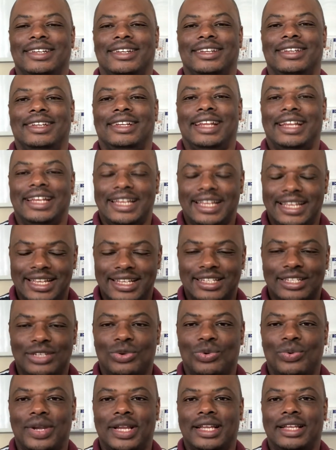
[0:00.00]
in an easy
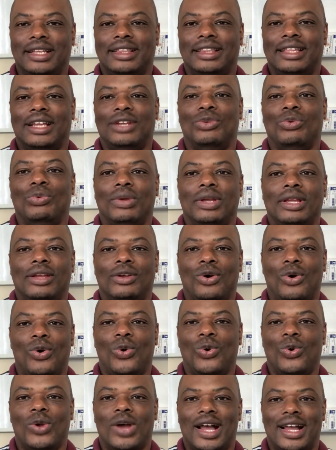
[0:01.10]
way that we
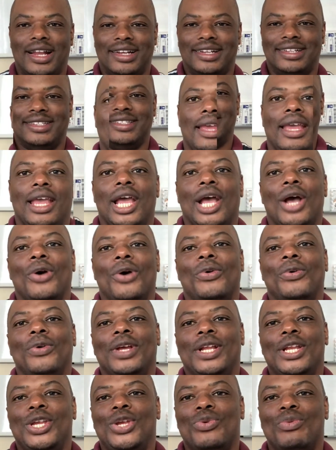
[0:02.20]
all understand.
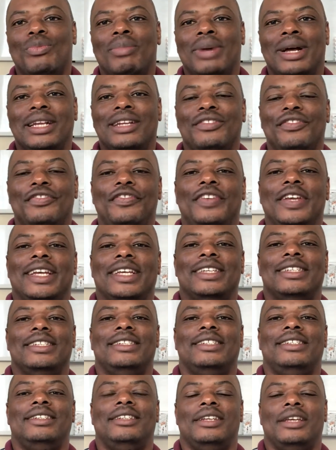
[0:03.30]
When you
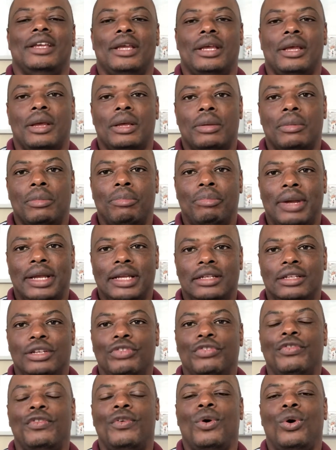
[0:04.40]
manifest by
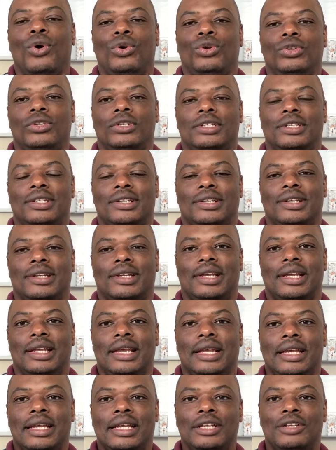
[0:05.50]
default,
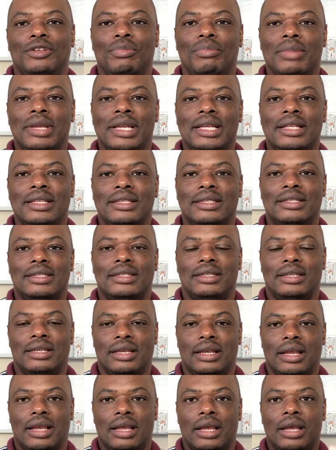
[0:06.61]
it means
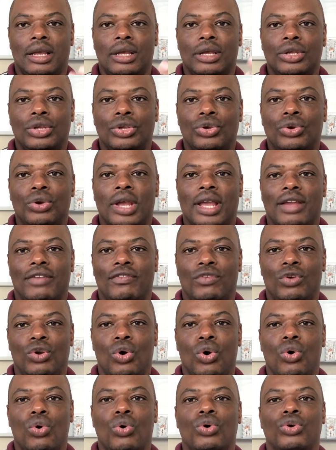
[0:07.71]
you have
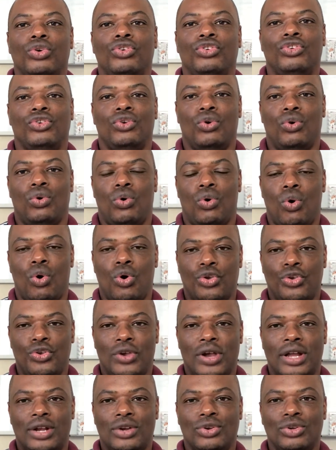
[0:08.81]
no control, or you
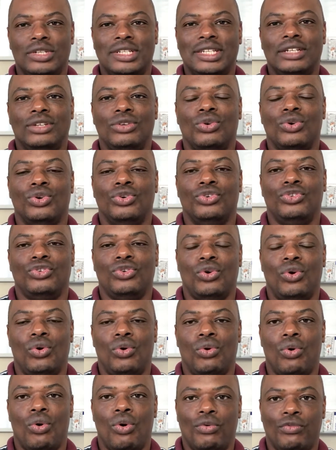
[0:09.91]
are not in
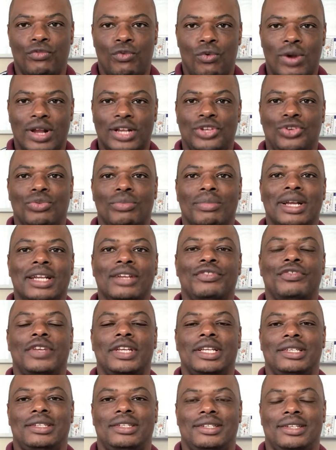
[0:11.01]
control of what you
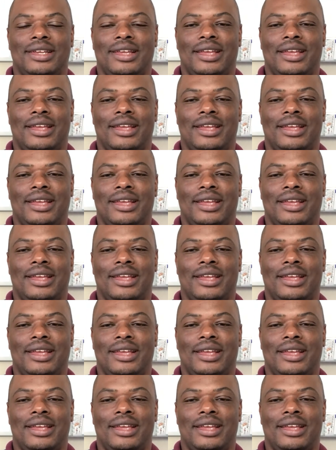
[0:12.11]
manifest.